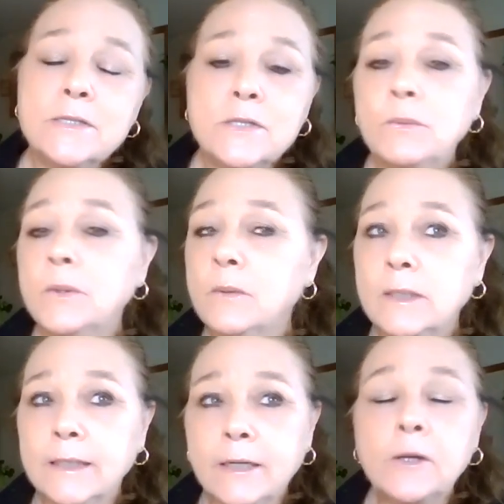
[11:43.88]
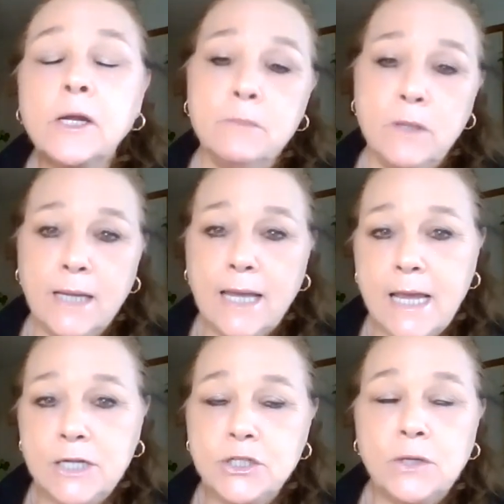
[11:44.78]
is through clear
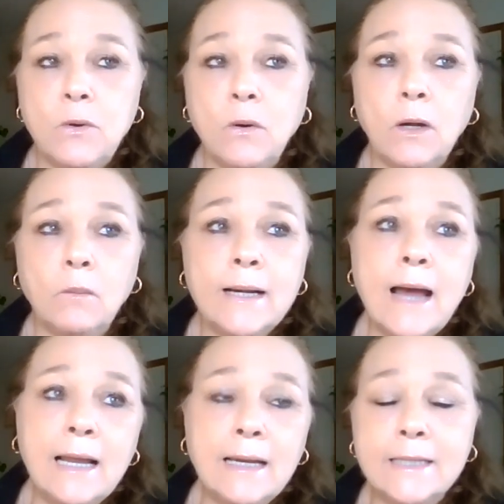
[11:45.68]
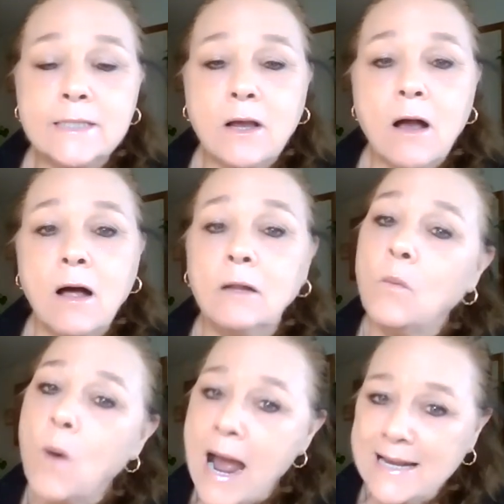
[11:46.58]
communication, or what I like to
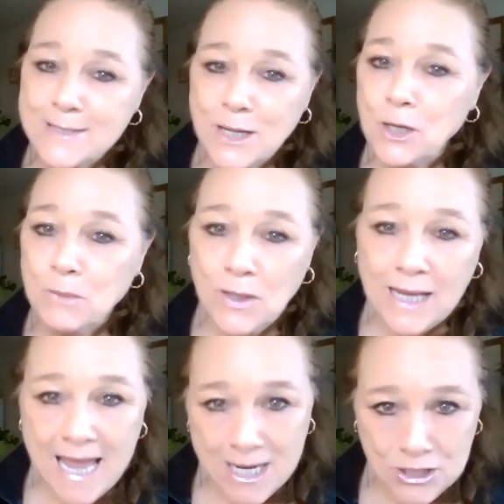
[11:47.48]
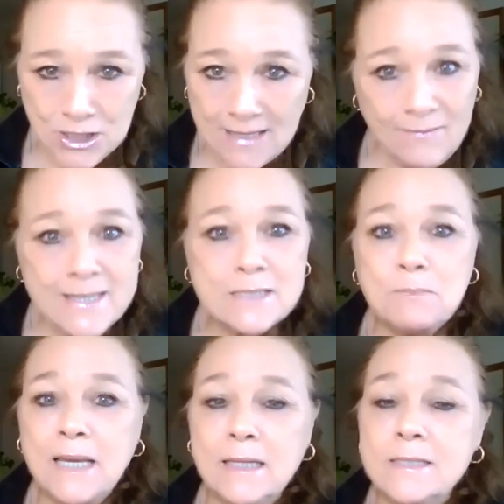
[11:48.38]
call wise communication. And
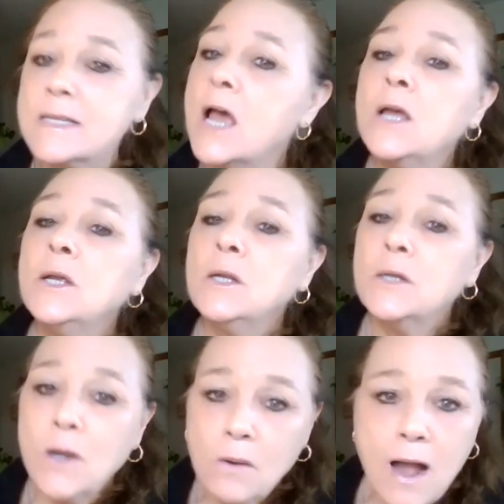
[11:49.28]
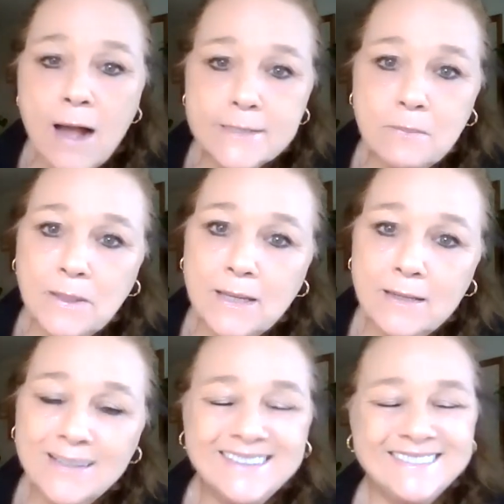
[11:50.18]
this means no
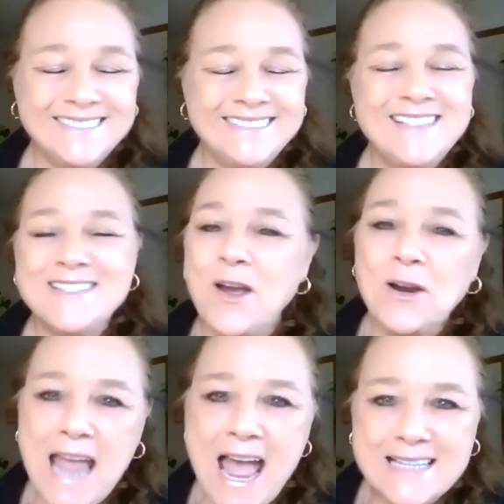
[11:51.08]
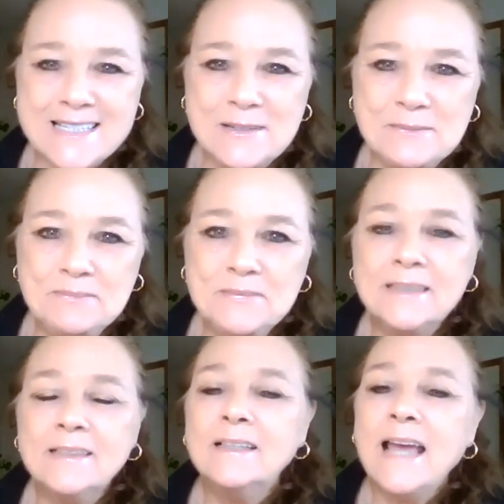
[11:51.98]
gossiping, sarcasm,